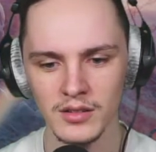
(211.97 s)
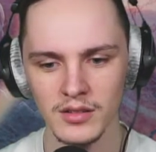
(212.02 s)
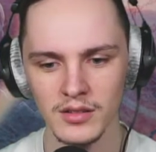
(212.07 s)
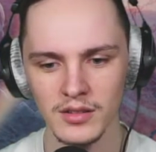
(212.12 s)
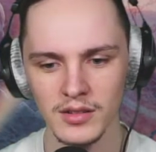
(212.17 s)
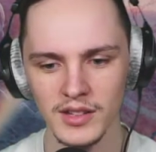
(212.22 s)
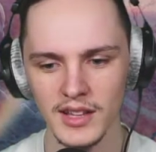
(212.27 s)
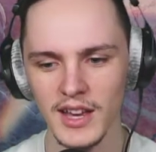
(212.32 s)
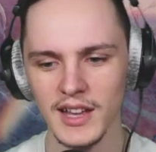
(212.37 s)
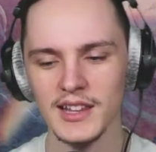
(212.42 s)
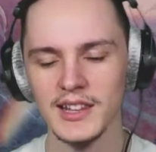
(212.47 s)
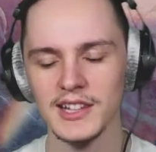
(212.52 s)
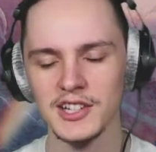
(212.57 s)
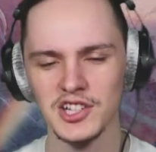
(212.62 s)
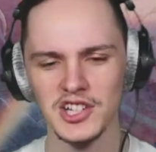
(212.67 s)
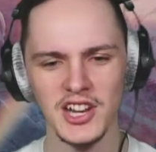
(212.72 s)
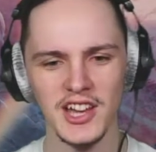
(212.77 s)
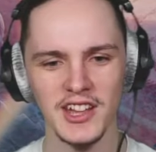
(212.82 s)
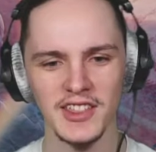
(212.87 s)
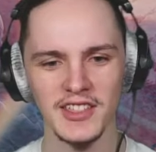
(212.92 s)
Yeah,
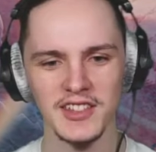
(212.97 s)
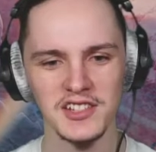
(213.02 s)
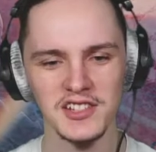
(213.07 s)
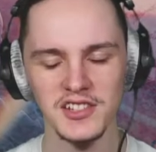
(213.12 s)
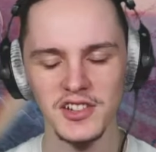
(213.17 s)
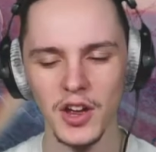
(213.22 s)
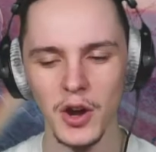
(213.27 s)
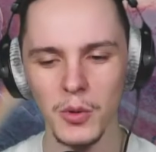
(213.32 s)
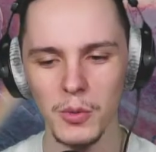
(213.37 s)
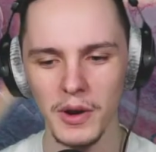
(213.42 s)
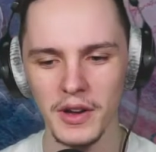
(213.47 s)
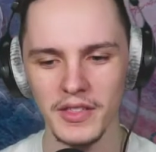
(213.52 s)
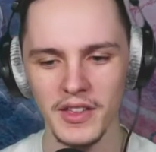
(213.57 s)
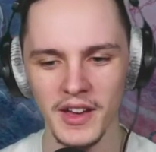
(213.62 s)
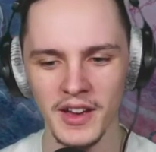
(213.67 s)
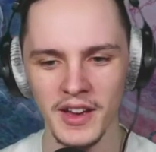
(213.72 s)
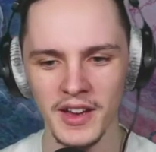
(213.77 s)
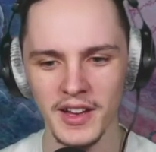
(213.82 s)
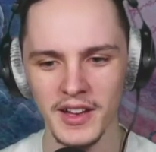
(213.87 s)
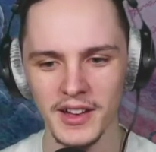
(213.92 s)
legit, there's no way
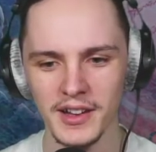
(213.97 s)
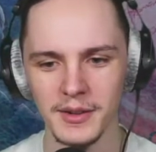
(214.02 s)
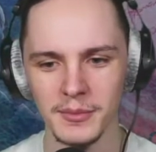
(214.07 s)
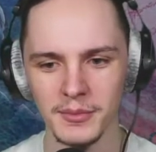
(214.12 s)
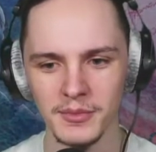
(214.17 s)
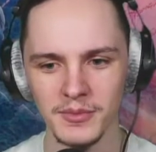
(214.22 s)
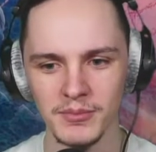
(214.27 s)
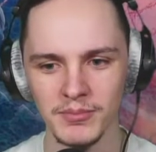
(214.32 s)
that hurt him.